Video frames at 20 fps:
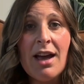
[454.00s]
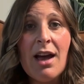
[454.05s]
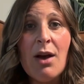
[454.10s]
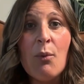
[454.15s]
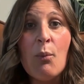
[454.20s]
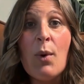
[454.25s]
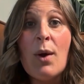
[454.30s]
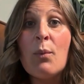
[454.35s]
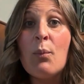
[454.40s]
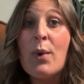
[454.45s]

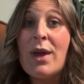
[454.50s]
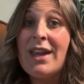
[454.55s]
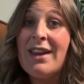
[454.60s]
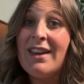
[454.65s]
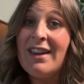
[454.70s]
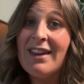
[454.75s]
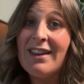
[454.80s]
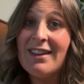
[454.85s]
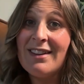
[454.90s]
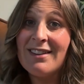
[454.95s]
When
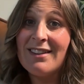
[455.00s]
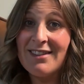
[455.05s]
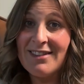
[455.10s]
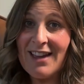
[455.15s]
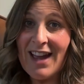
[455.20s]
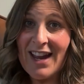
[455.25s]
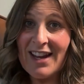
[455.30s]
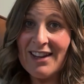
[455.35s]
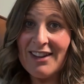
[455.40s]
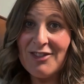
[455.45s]
we
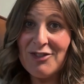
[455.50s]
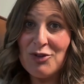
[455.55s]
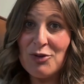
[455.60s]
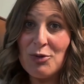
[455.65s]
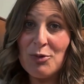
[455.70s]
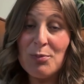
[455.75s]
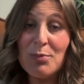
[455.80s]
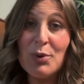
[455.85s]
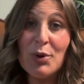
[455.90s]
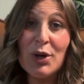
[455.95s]
decided
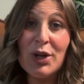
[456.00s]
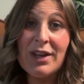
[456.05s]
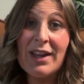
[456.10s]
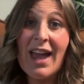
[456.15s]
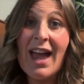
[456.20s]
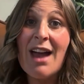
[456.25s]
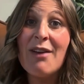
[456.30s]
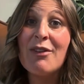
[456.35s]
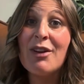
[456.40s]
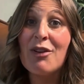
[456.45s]
to put
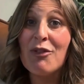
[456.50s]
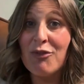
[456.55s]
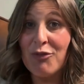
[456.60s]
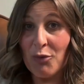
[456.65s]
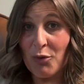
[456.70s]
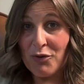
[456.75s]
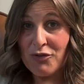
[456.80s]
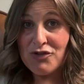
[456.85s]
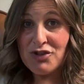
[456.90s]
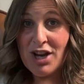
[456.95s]
having a
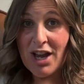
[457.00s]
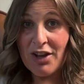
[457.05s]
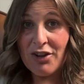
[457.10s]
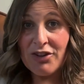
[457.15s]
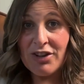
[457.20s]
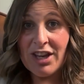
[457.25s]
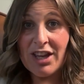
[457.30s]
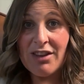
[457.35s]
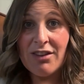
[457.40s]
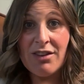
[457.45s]
fourth
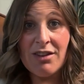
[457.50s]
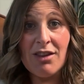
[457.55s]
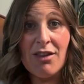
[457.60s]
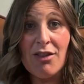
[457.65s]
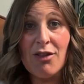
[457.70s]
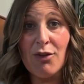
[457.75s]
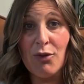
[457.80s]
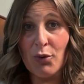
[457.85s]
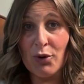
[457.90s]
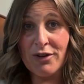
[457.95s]
child in
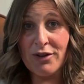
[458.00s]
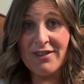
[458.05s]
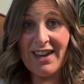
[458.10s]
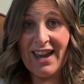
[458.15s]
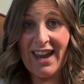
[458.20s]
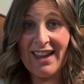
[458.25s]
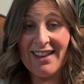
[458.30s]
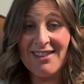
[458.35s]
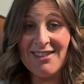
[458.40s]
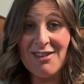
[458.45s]
the Lord's
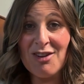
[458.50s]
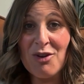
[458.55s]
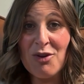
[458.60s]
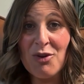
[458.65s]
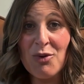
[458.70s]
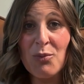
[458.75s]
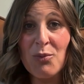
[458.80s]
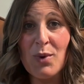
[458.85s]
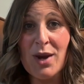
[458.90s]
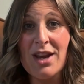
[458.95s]
hands,
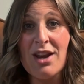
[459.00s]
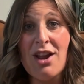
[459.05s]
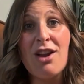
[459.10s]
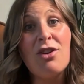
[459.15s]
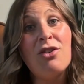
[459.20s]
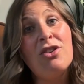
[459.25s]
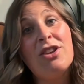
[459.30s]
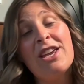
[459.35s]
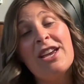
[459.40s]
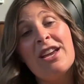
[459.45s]
we not
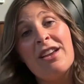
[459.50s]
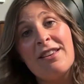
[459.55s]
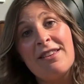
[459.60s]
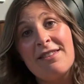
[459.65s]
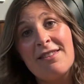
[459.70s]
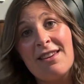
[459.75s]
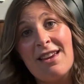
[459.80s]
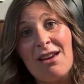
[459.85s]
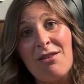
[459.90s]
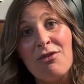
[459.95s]
only
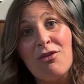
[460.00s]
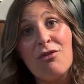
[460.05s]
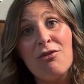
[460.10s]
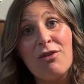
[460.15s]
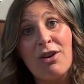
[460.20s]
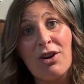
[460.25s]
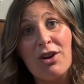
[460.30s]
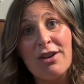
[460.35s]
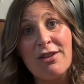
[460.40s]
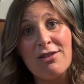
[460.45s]
conceived
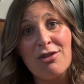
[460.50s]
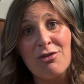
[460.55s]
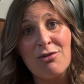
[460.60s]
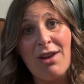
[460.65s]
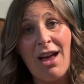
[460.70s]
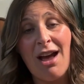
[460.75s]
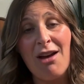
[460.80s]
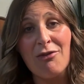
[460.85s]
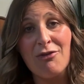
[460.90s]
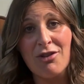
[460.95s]
very soon
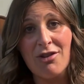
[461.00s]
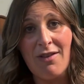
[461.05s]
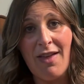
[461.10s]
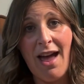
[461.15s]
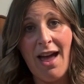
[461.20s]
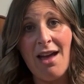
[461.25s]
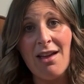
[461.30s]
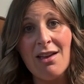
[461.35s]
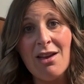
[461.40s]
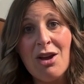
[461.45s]
after
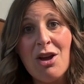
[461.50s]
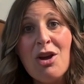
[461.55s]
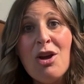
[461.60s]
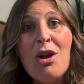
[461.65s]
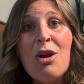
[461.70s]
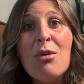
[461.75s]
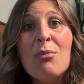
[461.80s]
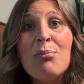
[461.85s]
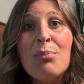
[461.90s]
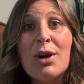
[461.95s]
that,
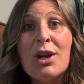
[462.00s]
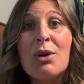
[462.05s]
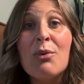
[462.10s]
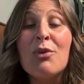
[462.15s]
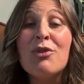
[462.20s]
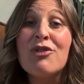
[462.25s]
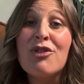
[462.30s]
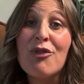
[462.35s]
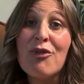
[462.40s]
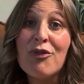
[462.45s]
but it
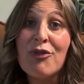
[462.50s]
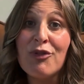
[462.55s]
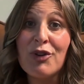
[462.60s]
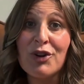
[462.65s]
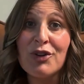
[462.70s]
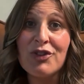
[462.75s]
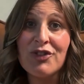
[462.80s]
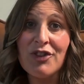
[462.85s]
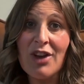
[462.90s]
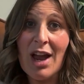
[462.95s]
was the
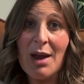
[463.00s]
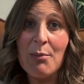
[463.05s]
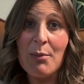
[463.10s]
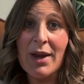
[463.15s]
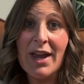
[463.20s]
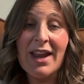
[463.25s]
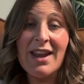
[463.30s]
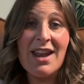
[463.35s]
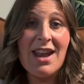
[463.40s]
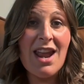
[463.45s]
first time we
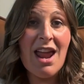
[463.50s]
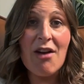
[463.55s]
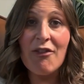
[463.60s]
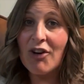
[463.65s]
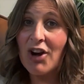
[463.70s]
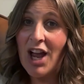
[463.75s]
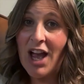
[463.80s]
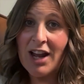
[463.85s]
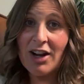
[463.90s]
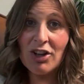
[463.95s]
had
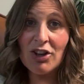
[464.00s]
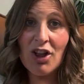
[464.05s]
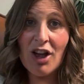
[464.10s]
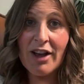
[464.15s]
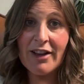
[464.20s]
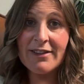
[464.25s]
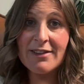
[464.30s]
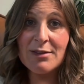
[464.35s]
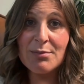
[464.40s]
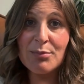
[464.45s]
never had a
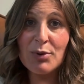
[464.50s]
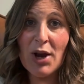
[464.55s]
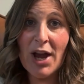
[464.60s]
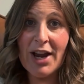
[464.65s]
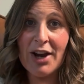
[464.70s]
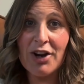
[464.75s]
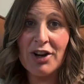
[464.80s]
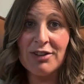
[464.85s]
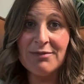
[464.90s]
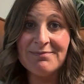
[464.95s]
loss
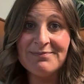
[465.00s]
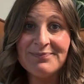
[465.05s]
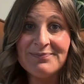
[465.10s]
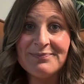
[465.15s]
prior.